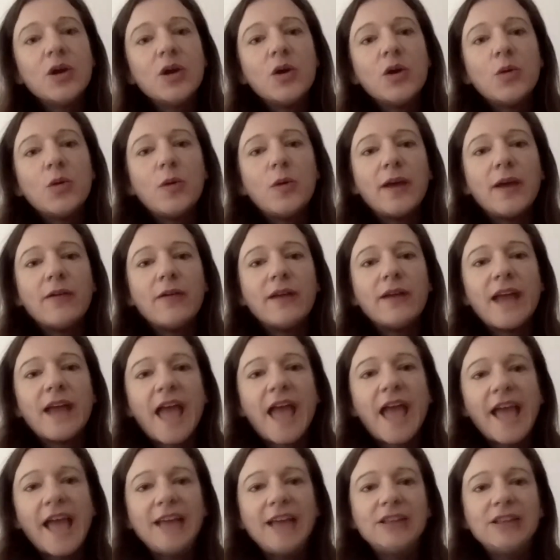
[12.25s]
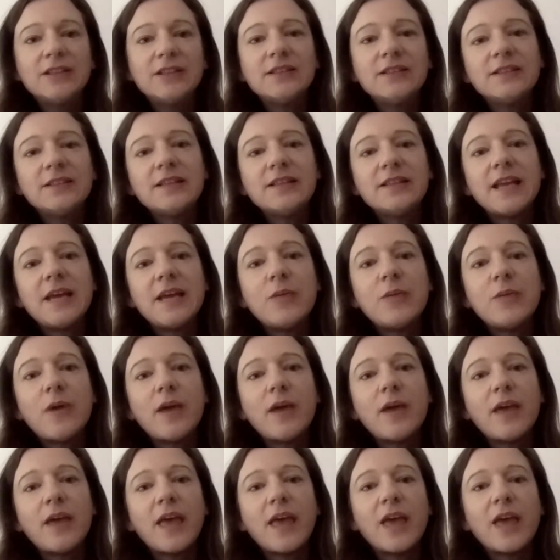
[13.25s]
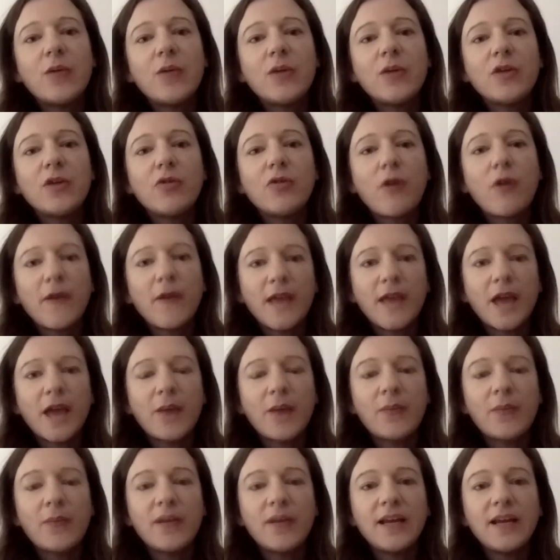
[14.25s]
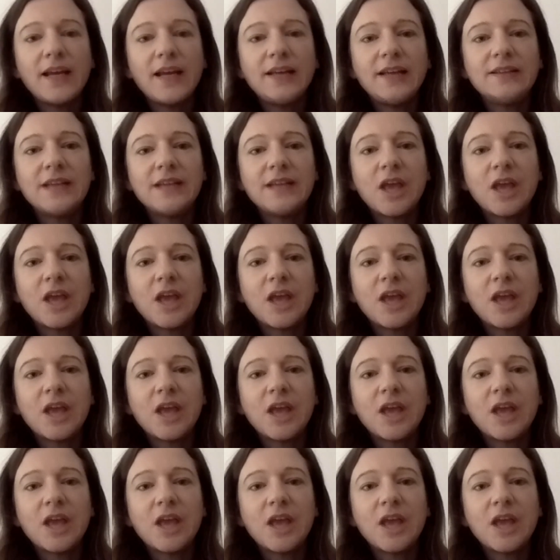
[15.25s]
We're an agency working with growing companies